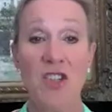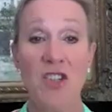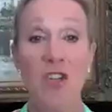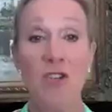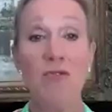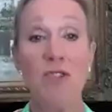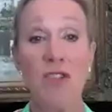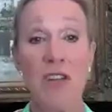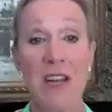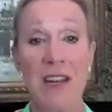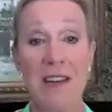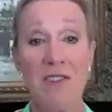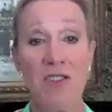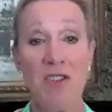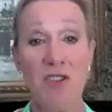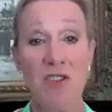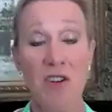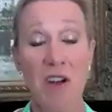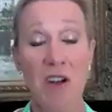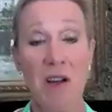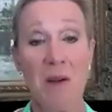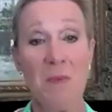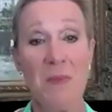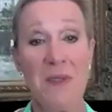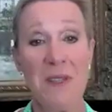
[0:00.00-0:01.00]
you change
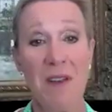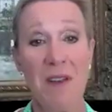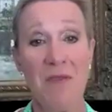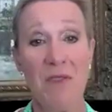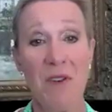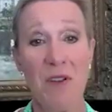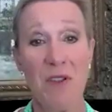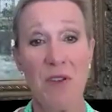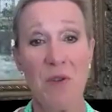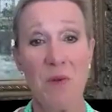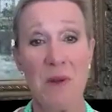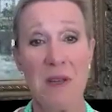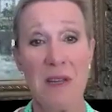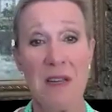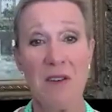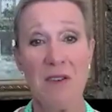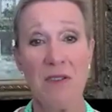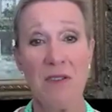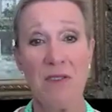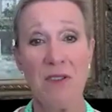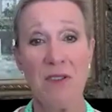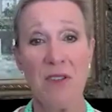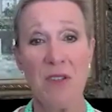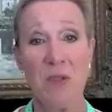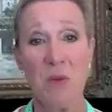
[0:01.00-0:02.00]
jobs every 3
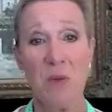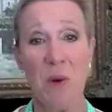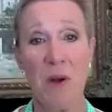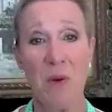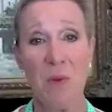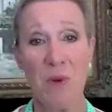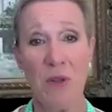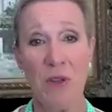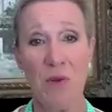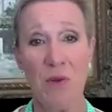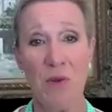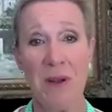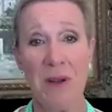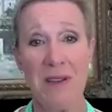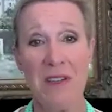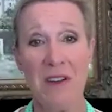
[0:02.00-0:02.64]
years as well? Were you on